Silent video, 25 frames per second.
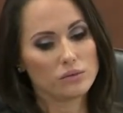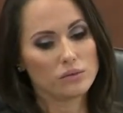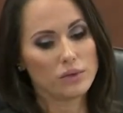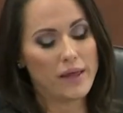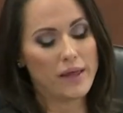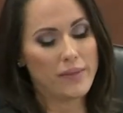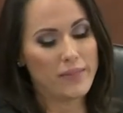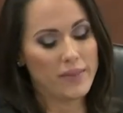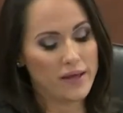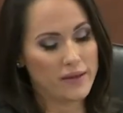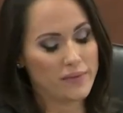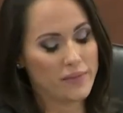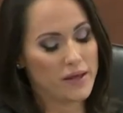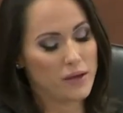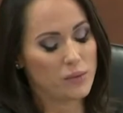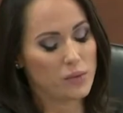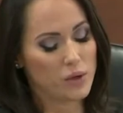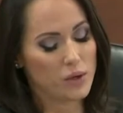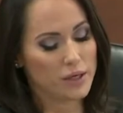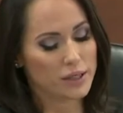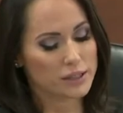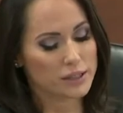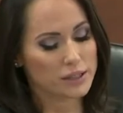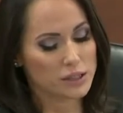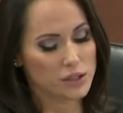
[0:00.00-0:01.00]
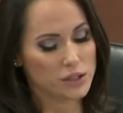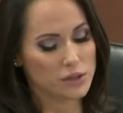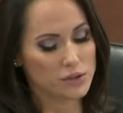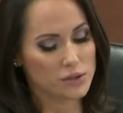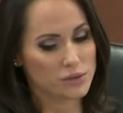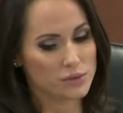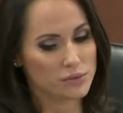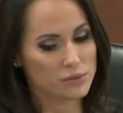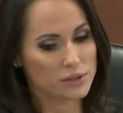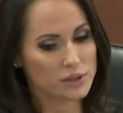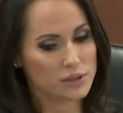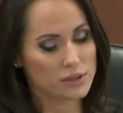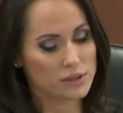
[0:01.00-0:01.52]
and then they were
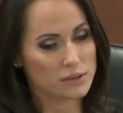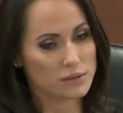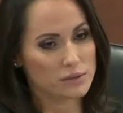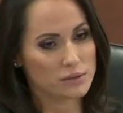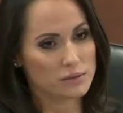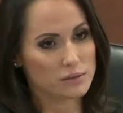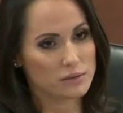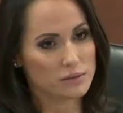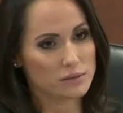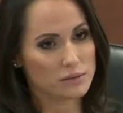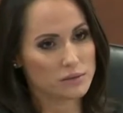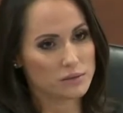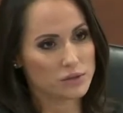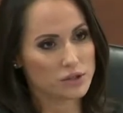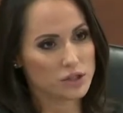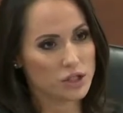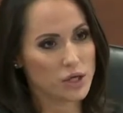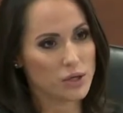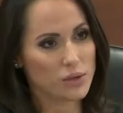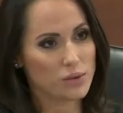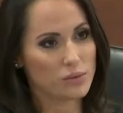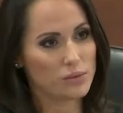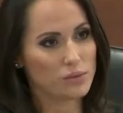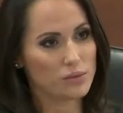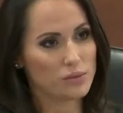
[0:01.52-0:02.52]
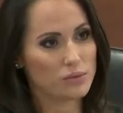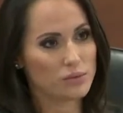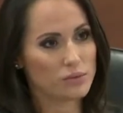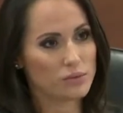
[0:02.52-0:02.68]
excused. So